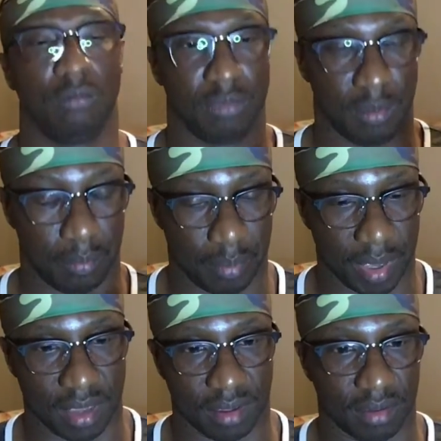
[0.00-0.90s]
the
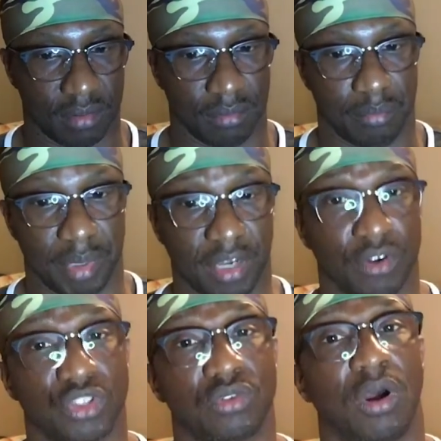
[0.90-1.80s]
bigger,
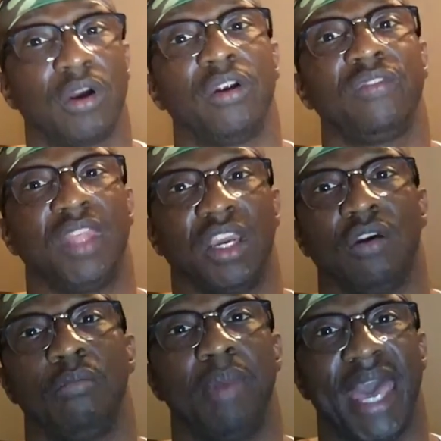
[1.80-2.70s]
stronger, thicker
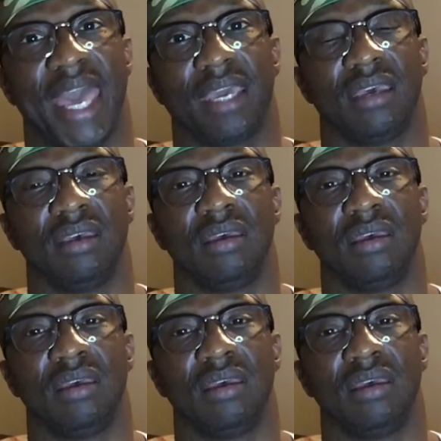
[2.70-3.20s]
back,